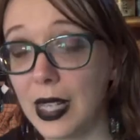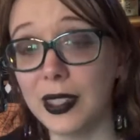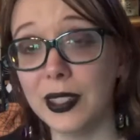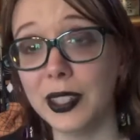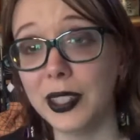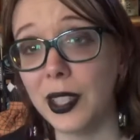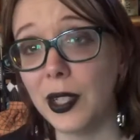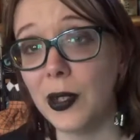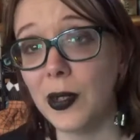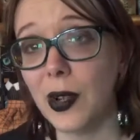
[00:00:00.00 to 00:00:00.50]

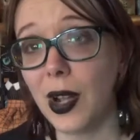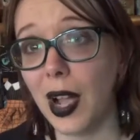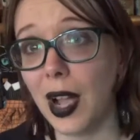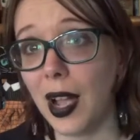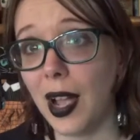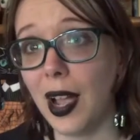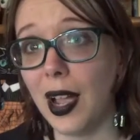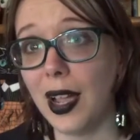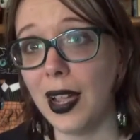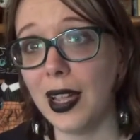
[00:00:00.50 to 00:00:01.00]
So
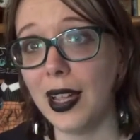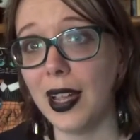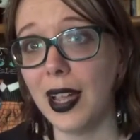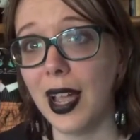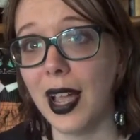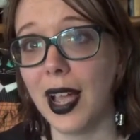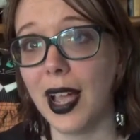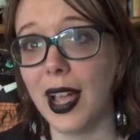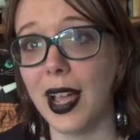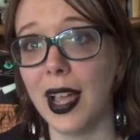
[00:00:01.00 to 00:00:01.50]
I
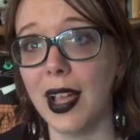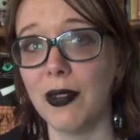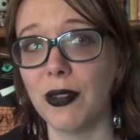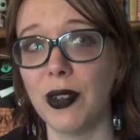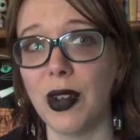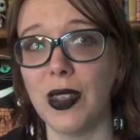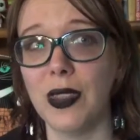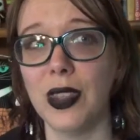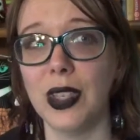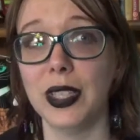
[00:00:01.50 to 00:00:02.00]
have
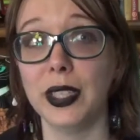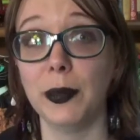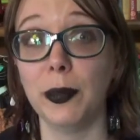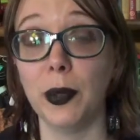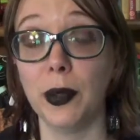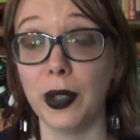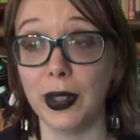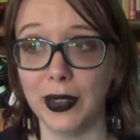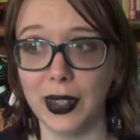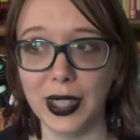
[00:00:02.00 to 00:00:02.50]
read this
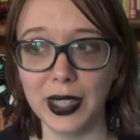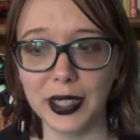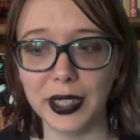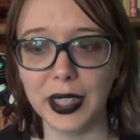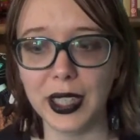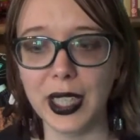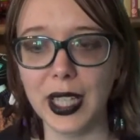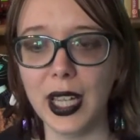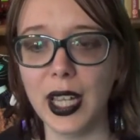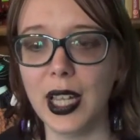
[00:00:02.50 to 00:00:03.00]

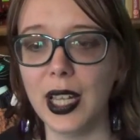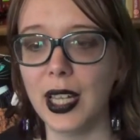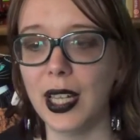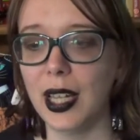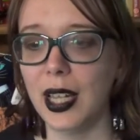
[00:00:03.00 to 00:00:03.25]
previously.